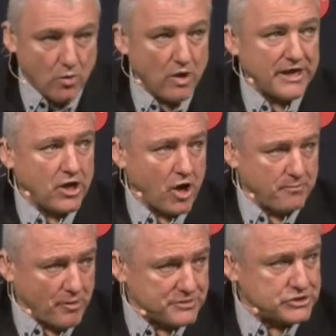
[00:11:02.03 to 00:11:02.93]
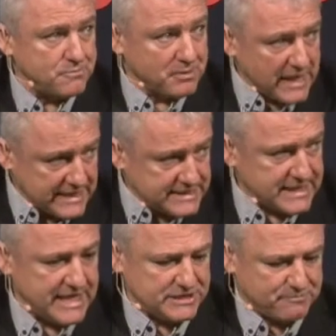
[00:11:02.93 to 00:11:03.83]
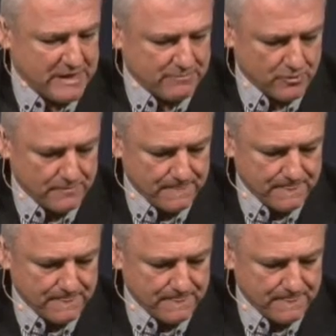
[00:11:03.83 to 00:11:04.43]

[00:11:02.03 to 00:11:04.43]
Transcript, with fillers: Well, then God promised to bless his people.